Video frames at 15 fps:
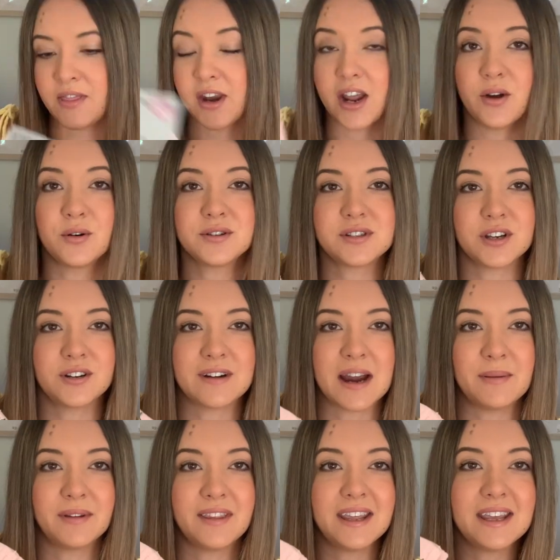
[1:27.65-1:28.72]
And I also
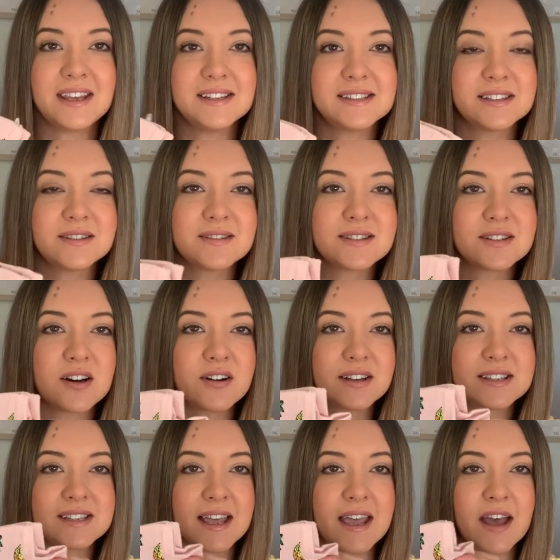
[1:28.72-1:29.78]
grabbed these little
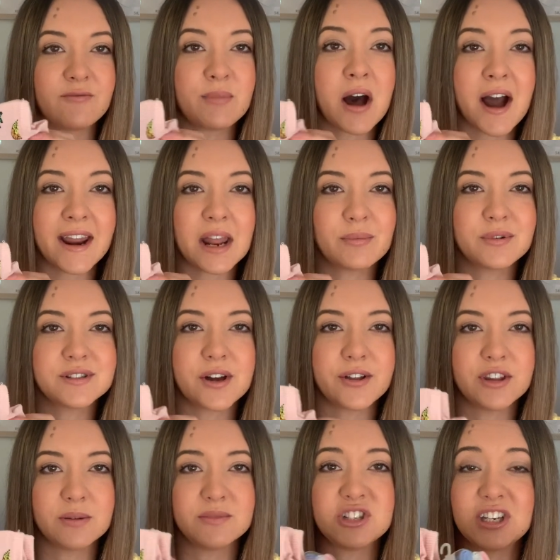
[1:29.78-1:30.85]
socks. They have pineapples on
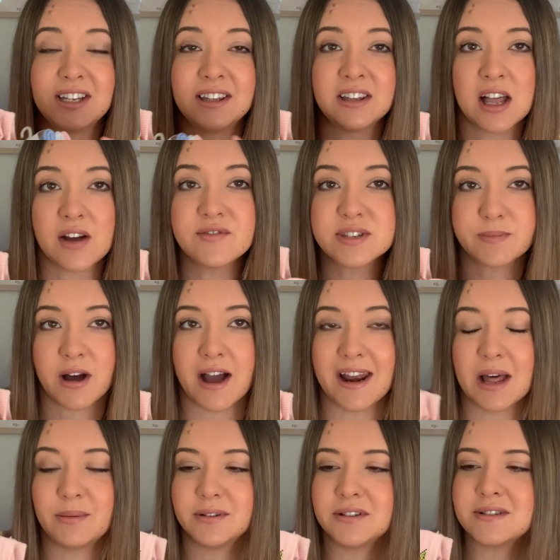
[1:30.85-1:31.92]
them. She loves
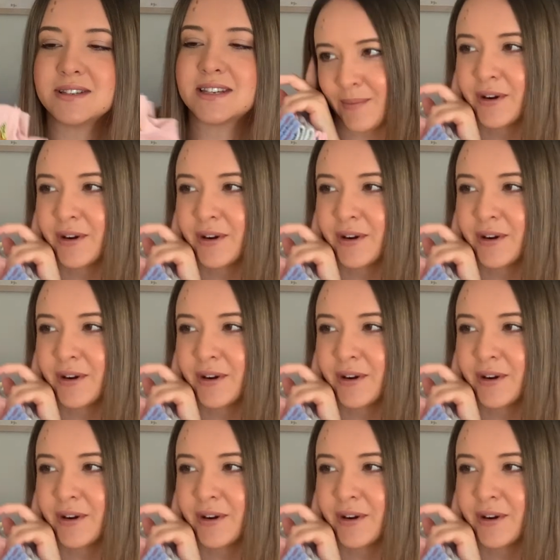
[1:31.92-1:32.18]
pineapples.